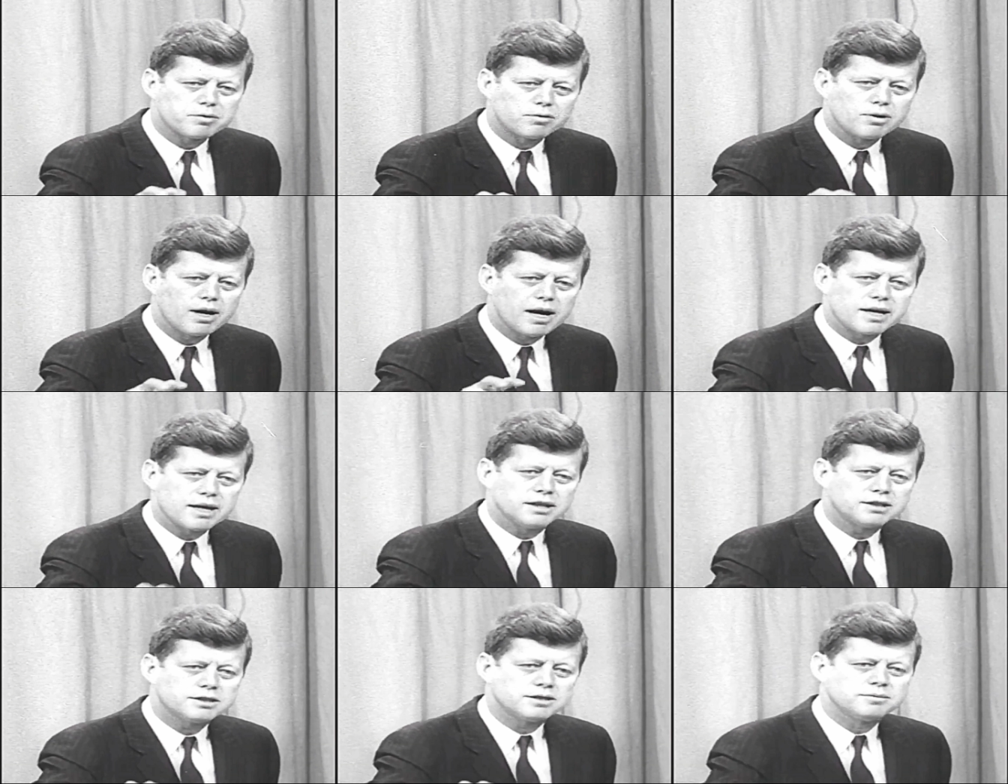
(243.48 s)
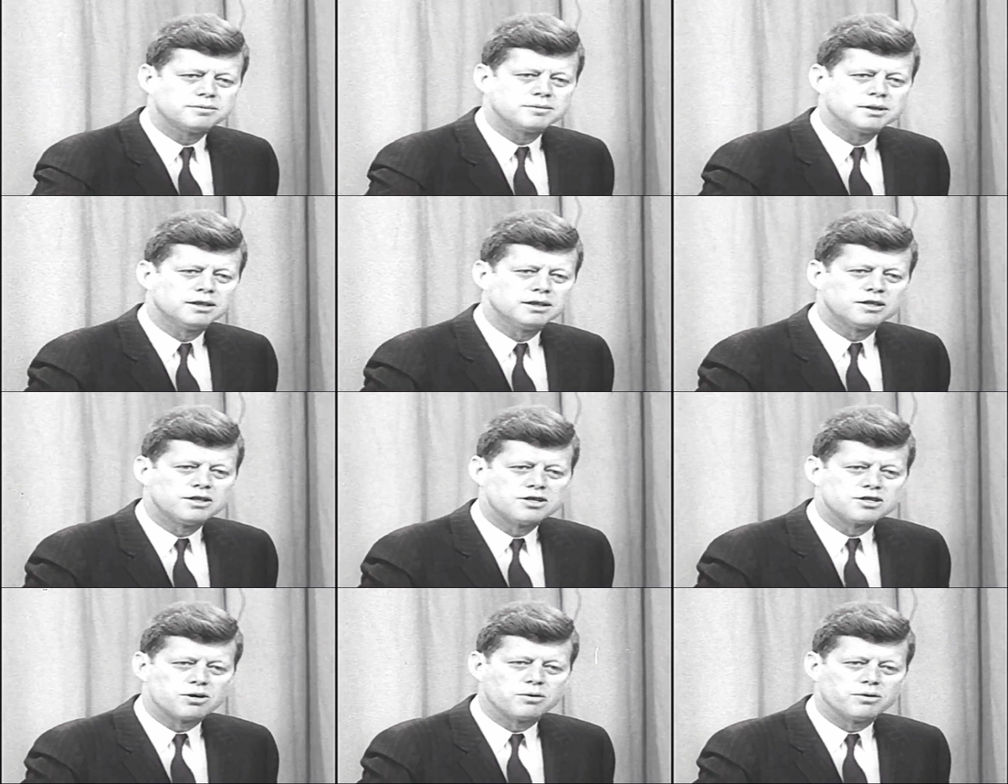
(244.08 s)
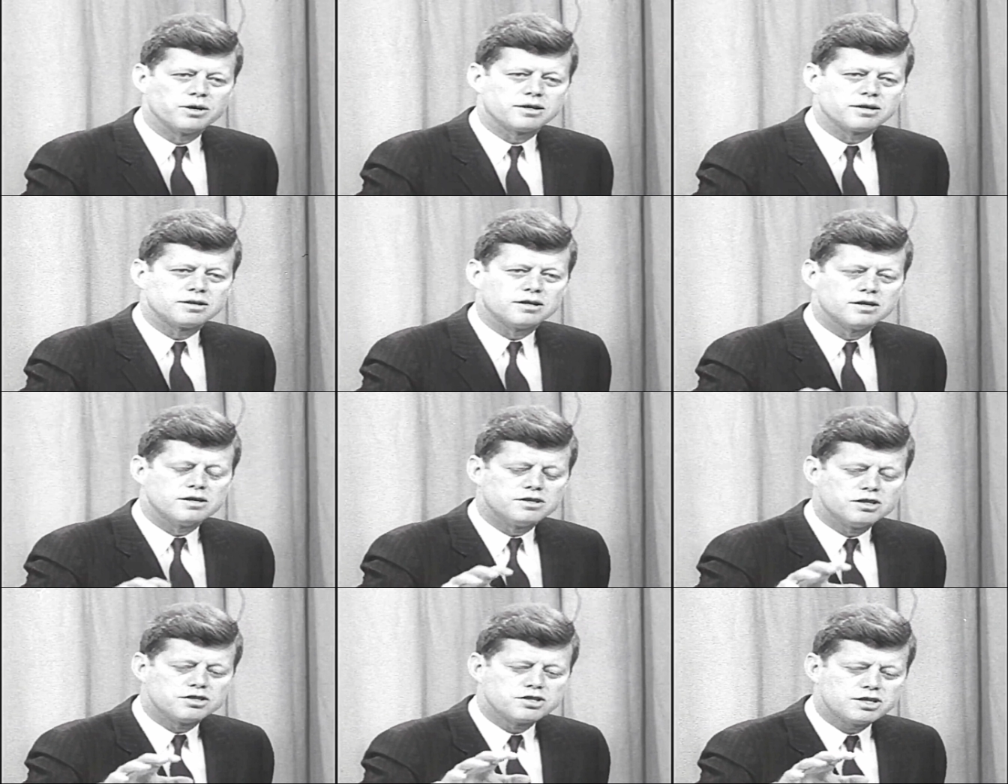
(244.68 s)
apparatus so that
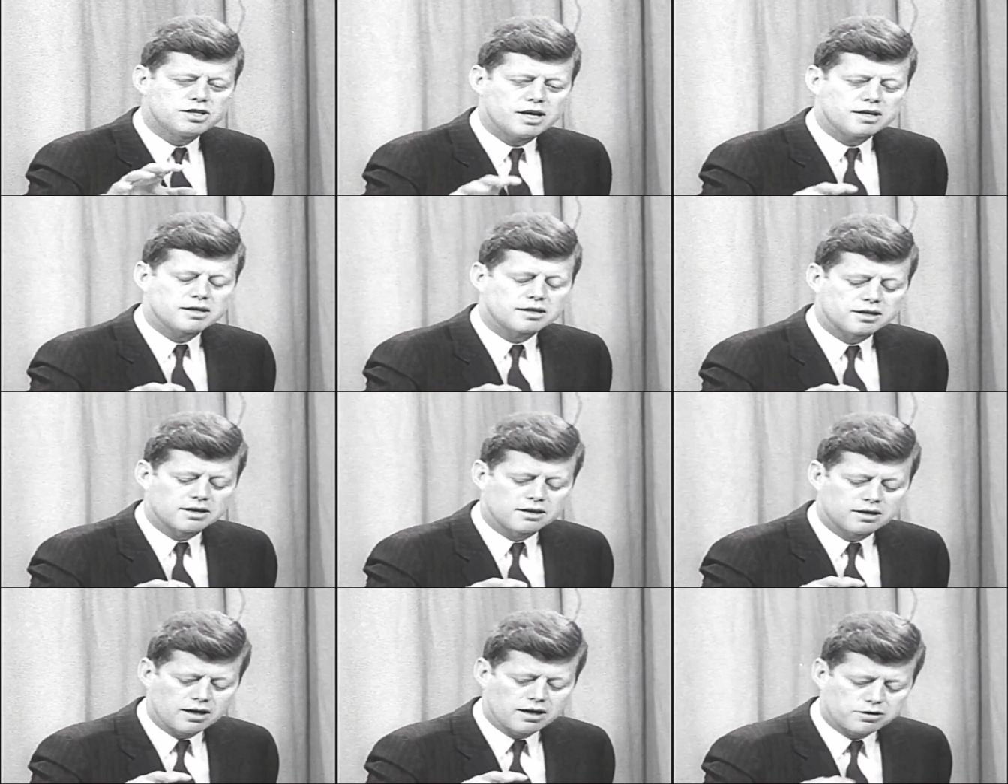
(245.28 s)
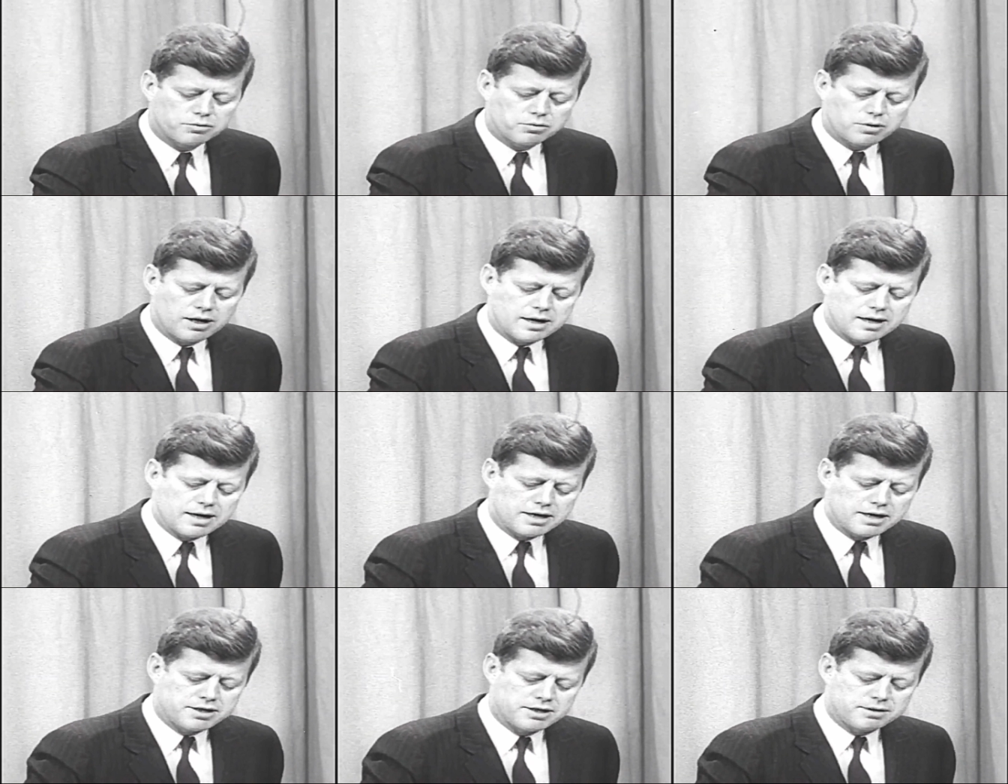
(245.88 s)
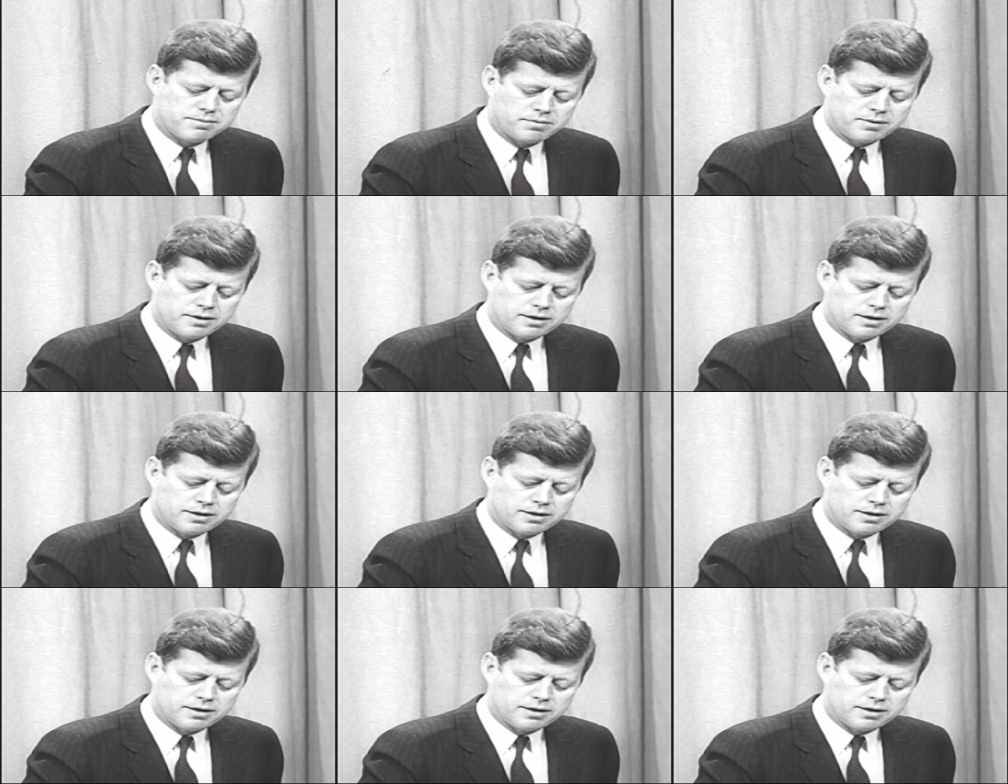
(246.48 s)
uh, dissent cannot arise,